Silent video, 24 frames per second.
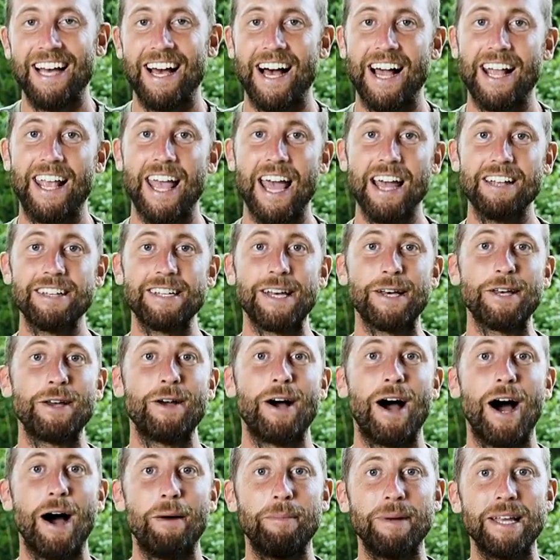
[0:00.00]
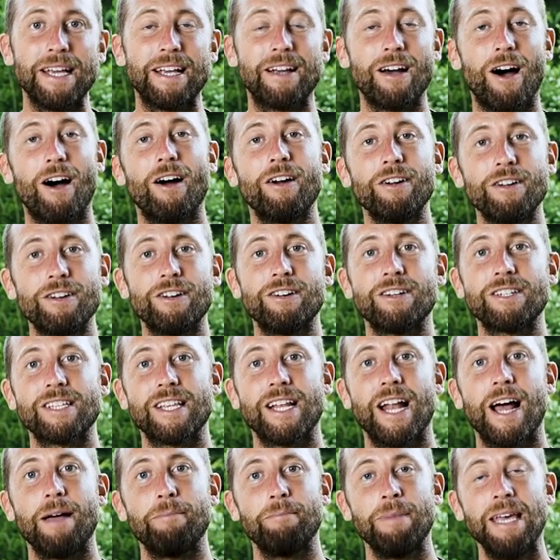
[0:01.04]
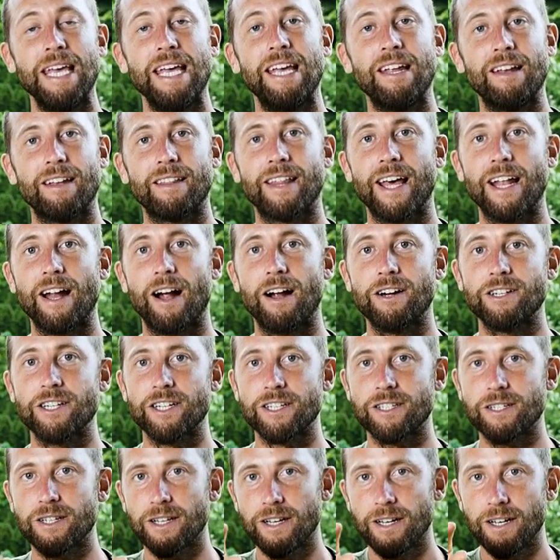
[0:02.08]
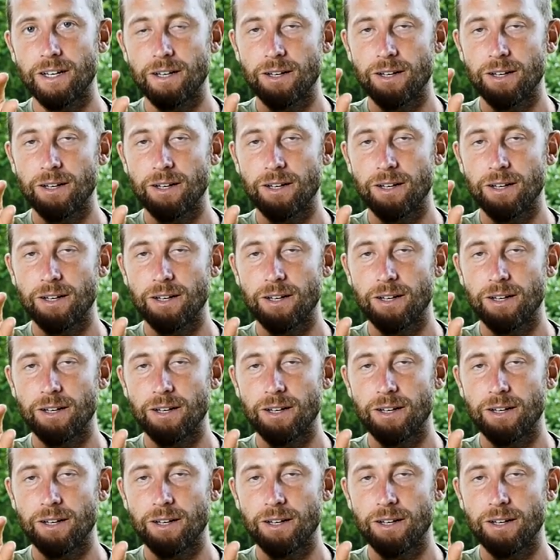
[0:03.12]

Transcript: I can't tell you how many gardeners that I meet that are just